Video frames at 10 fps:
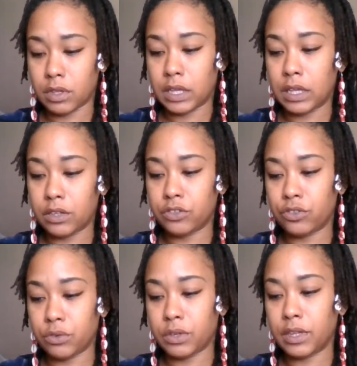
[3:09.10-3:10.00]
and it's
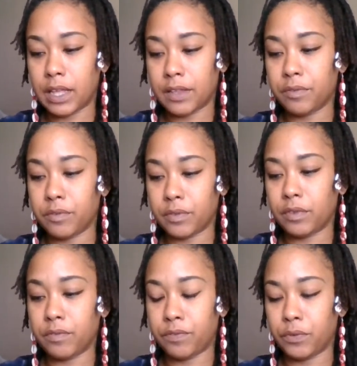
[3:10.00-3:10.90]
showing that
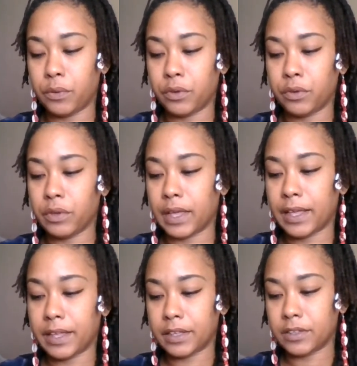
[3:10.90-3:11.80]
for you
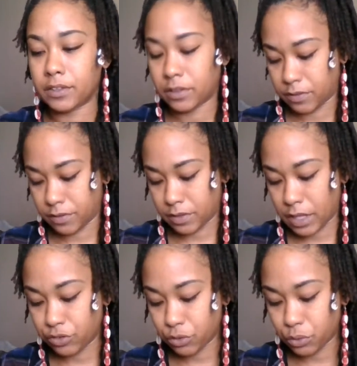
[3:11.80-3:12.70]
guys
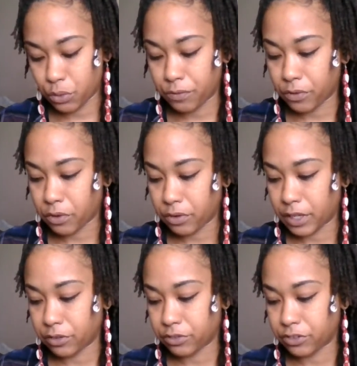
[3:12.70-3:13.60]
as your overall
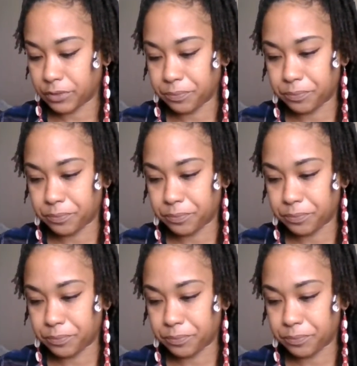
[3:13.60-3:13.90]
energy.